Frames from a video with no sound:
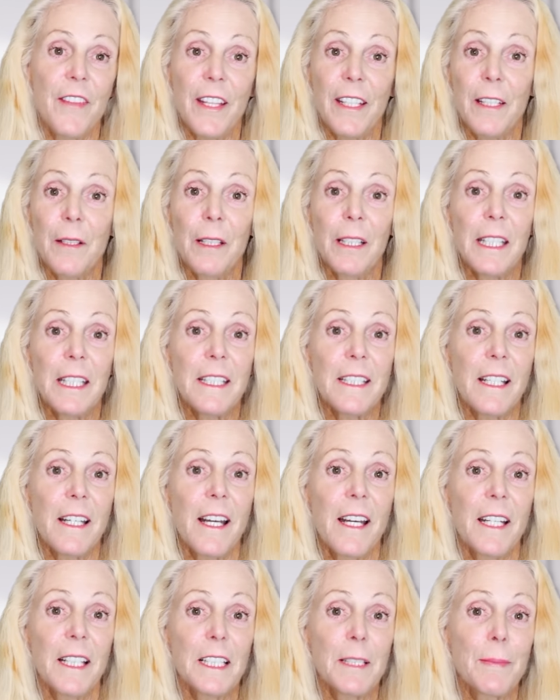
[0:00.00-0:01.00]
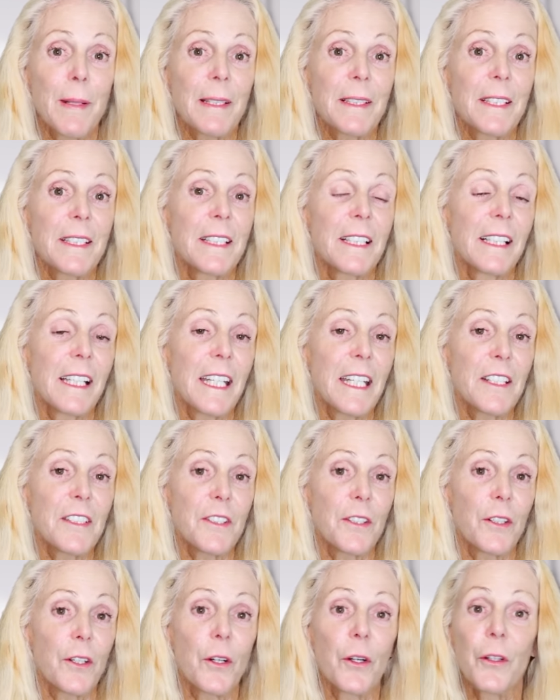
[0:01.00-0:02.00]
That can lead to unexpected delays
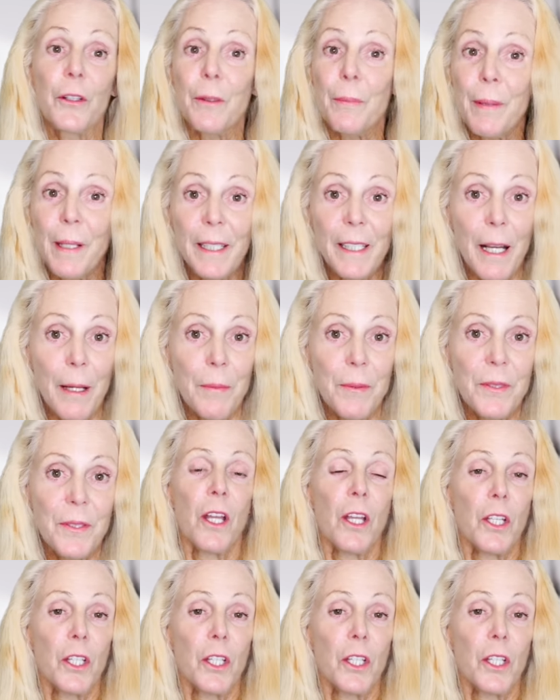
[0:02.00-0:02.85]
or early pickups.